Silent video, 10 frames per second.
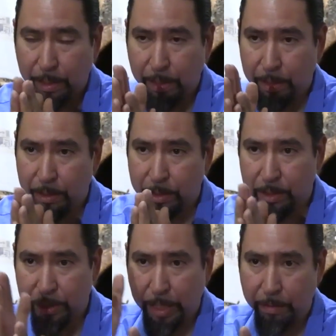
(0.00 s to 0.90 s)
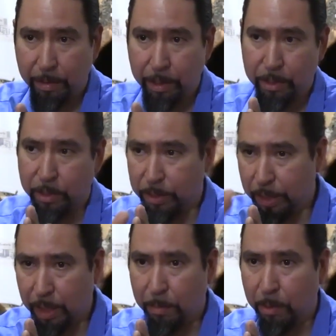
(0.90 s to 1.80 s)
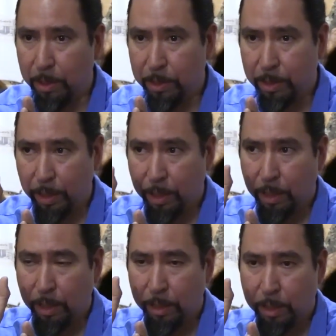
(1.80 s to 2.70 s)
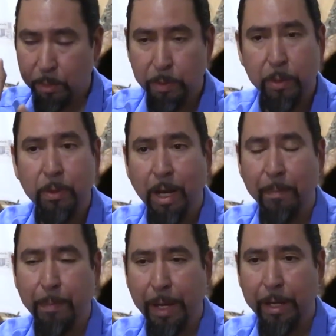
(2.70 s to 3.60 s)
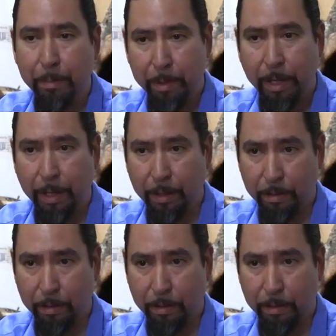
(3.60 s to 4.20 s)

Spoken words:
And there's a sacredness to ceremonies, because we do not pay to pray.